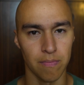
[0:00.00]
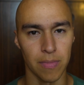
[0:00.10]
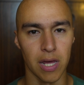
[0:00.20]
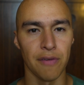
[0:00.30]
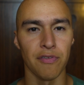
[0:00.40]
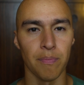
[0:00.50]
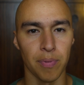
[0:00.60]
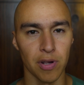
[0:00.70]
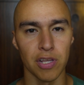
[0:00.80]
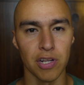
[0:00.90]
I never
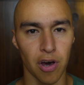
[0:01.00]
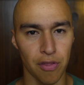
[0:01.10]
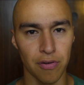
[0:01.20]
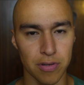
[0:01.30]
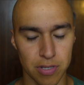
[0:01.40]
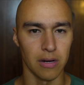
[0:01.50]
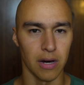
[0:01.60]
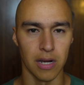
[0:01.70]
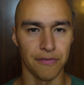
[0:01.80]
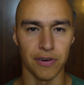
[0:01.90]
bullied others.
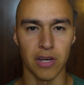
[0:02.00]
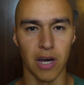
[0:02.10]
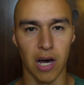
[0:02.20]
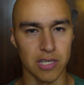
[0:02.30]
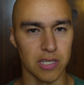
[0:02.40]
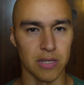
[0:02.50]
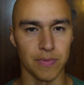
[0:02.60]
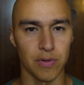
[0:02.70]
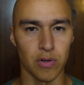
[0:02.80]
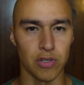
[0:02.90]
I never
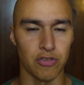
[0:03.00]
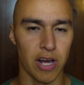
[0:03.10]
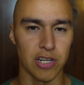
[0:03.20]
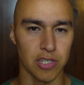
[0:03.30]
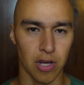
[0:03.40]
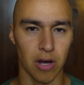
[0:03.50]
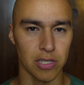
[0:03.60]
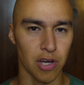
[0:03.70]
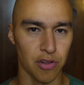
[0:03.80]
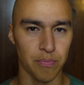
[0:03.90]
gossiped or trash
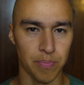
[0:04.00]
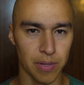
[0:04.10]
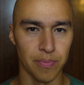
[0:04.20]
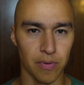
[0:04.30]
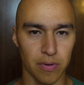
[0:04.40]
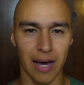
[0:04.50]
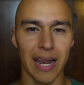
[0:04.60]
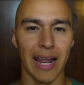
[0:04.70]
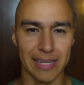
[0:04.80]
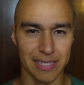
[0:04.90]
talked other people. I
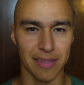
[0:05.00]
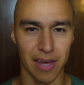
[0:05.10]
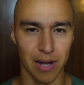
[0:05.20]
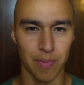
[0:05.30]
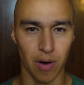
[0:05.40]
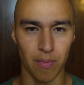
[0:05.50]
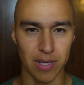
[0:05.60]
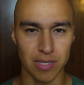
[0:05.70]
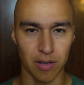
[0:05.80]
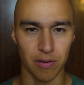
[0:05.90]
liked that about
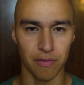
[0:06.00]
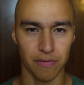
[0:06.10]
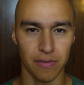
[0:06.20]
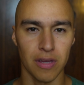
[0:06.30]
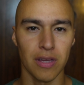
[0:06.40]
myself.